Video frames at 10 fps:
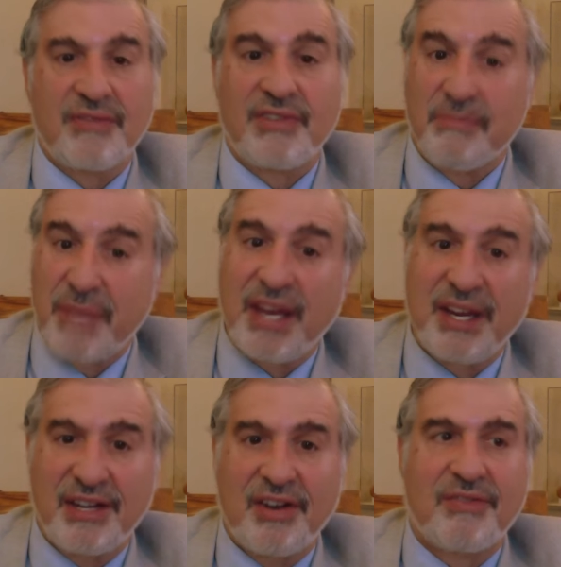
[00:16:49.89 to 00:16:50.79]
years of
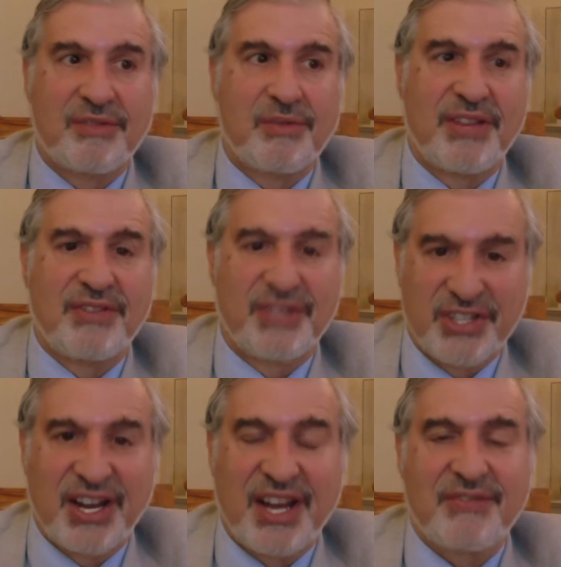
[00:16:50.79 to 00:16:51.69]
debate over
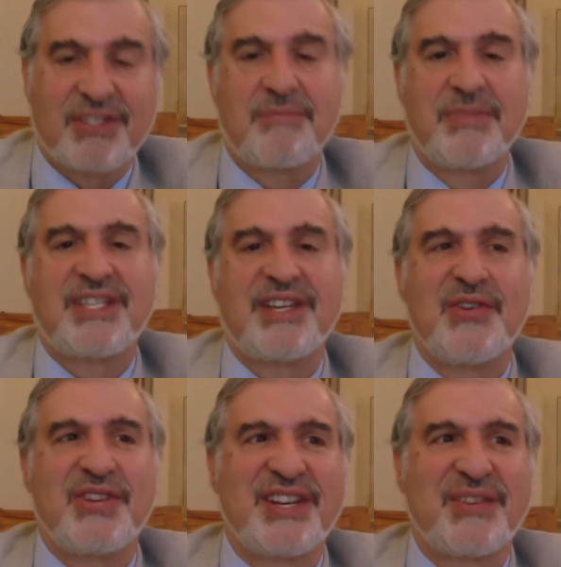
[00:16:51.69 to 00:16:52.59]
whether it should have a
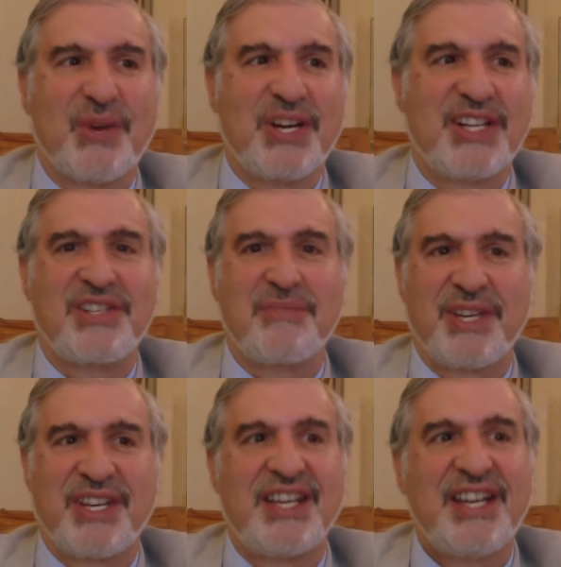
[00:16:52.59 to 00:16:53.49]
Smithsonian and what it
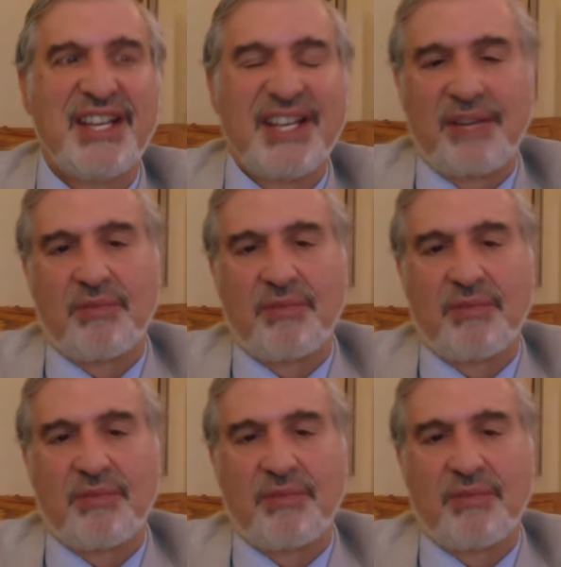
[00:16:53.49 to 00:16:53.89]
should be